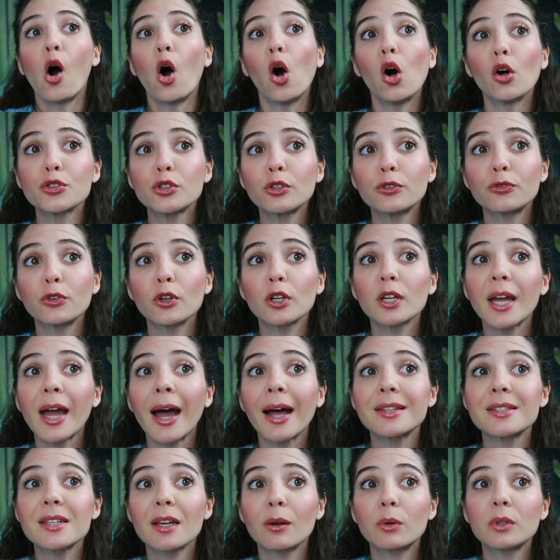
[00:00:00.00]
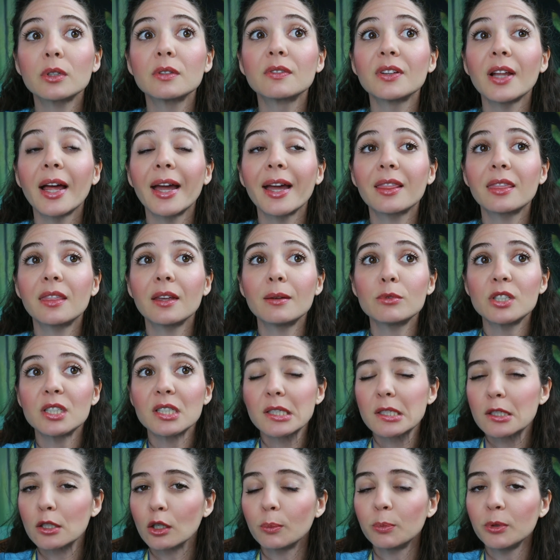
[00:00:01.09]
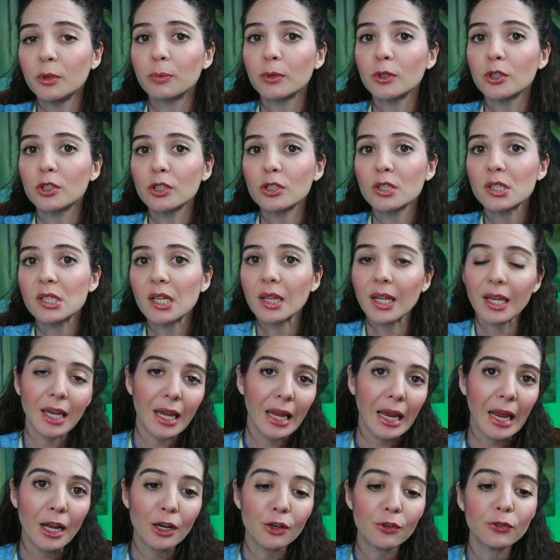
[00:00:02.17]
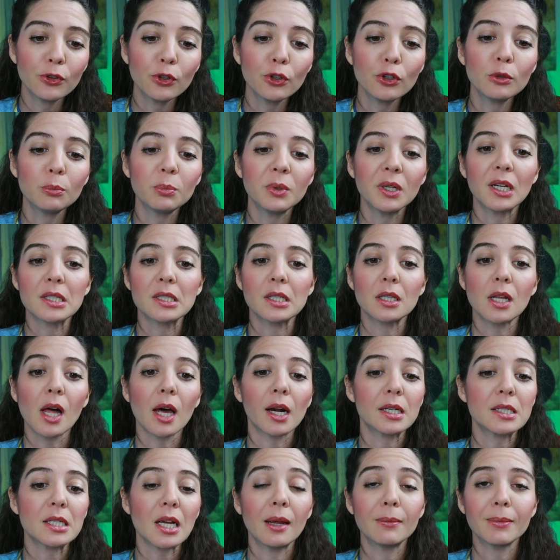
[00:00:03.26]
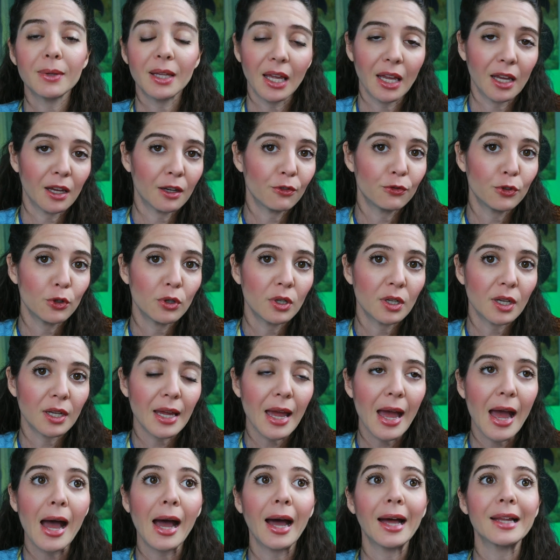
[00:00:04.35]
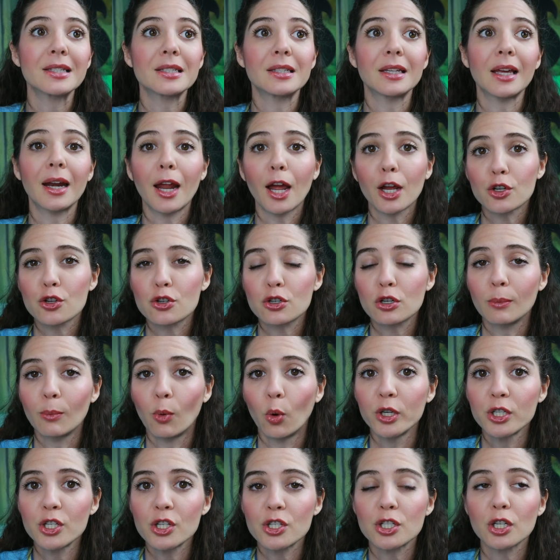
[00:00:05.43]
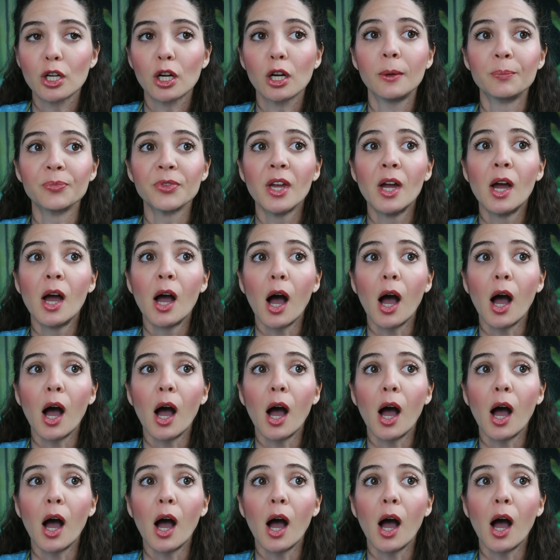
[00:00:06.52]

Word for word: Also for cats, I would have liked them to still be producing the canned food, because a lot of time canned food in cats, that extra moisture,